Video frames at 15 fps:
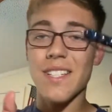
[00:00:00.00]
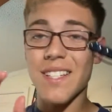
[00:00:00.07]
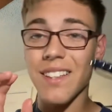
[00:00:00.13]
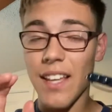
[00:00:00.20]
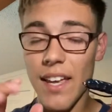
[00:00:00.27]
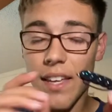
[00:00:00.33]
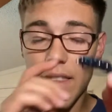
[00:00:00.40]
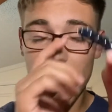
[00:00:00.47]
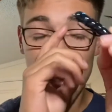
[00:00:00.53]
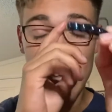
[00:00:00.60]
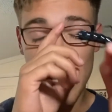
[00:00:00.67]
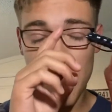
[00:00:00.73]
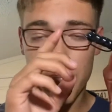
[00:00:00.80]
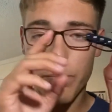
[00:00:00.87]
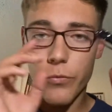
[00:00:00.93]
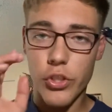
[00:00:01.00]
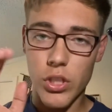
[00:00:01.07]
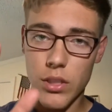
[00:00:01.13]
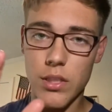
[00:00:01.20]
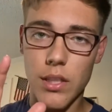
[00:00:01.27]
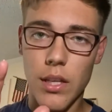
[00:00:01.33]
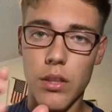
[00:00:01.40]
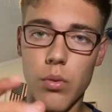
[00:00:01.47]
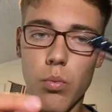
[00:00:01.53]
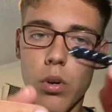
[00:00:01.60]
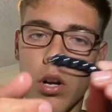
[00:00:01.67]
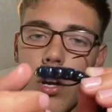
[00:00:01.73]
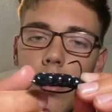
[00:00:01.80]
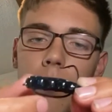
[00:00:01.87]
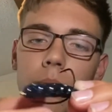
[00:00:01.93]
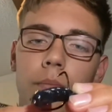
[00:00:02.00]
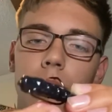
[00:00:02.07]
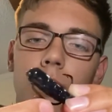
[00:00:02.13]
like the worm,